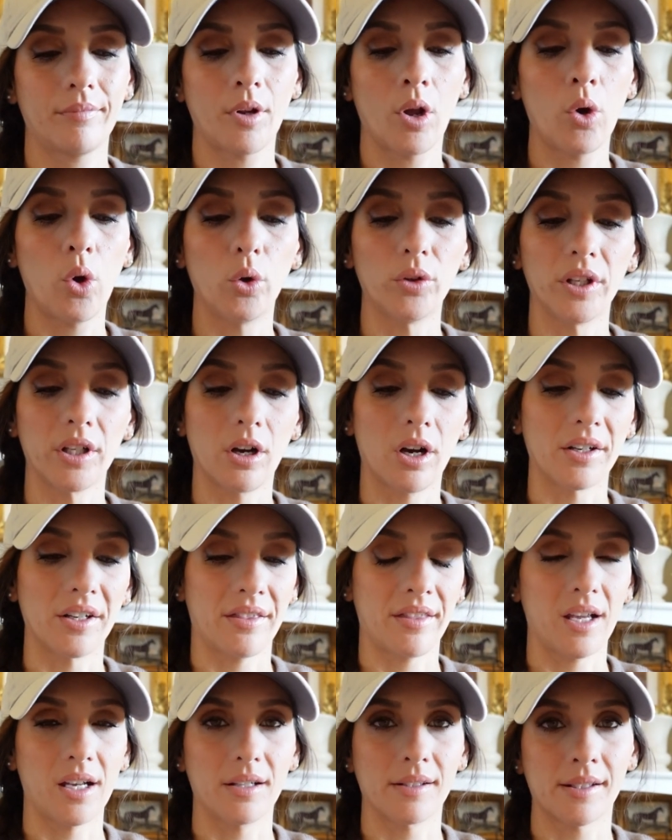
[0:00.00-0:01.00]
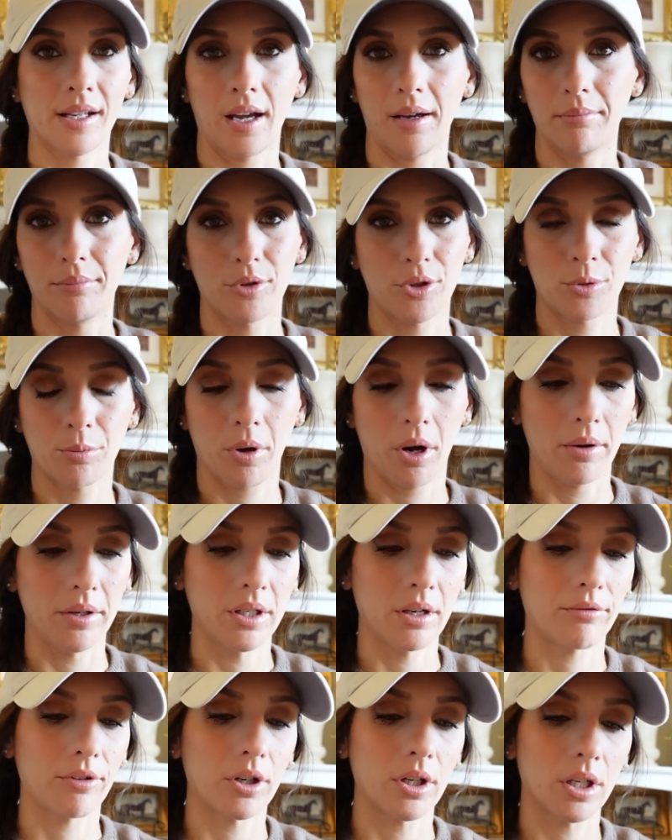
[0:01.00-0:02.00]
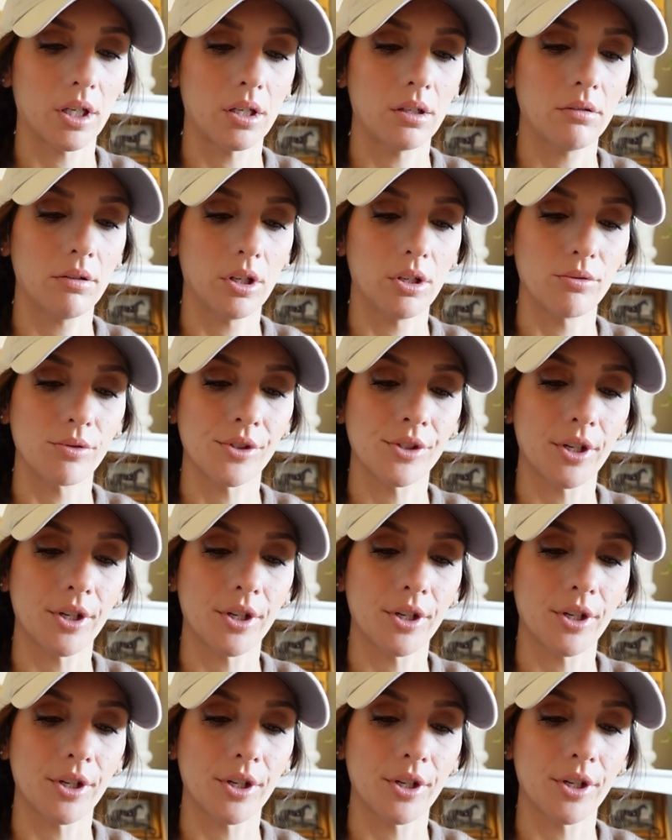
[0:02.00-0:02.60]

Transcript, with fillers: holding on to things I'm just probably never gonna use.